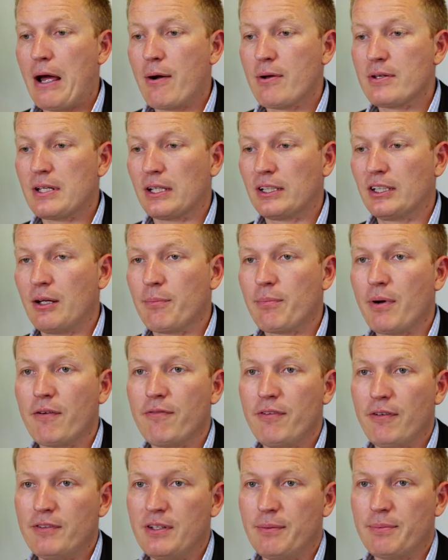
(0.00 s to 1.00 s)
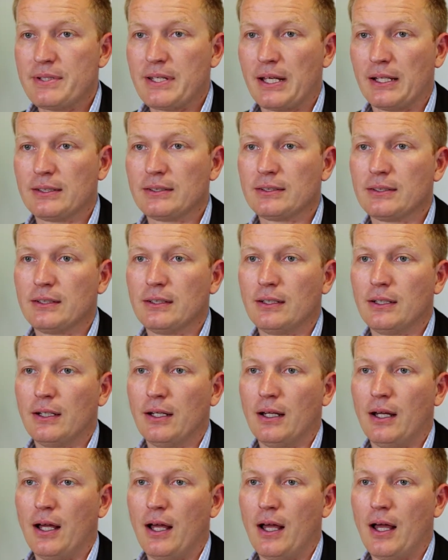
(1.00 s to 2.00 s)
now it's actually up by 50%.
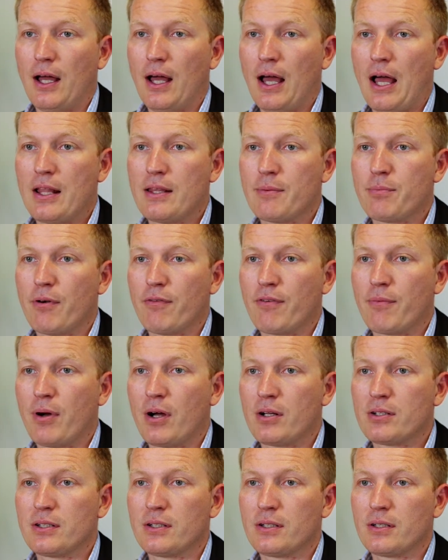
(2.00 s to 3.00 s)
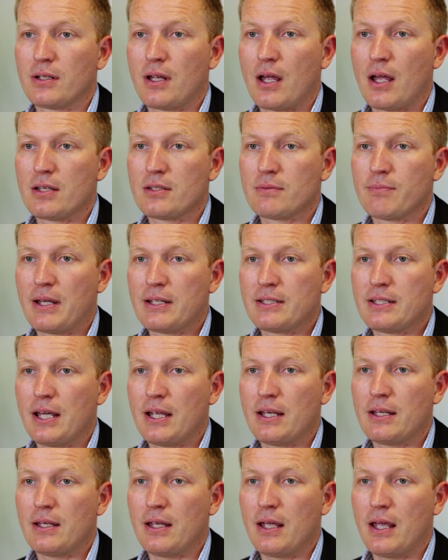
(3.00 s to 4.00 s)
And the profit margin has
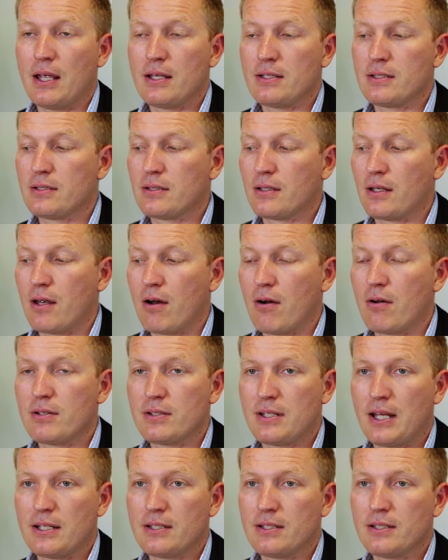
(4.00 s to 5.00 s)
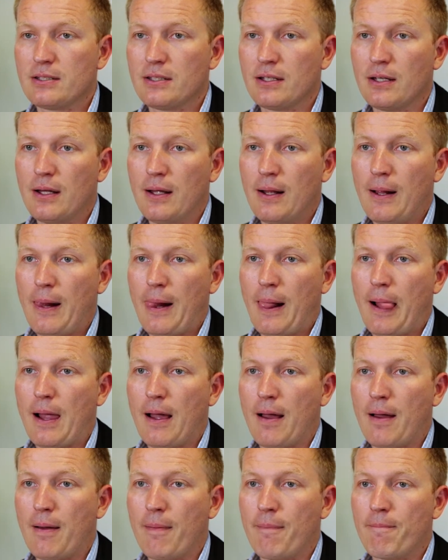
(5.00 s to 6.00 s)
maintained its current status,
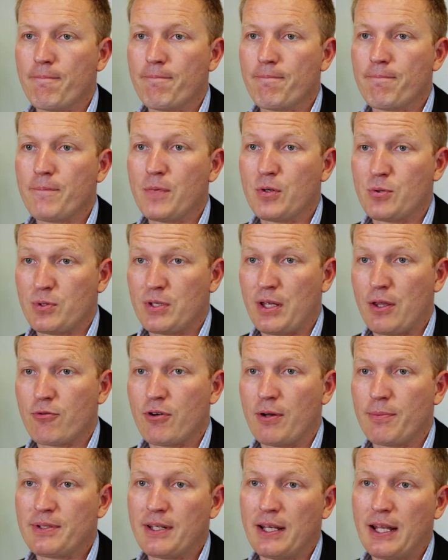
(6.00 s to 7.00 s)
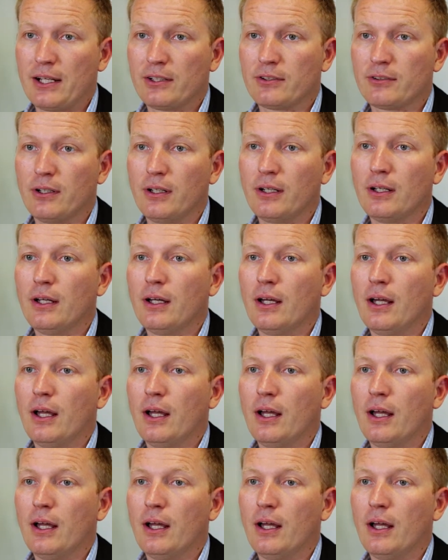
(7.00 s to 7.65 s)
which was that 3% extra.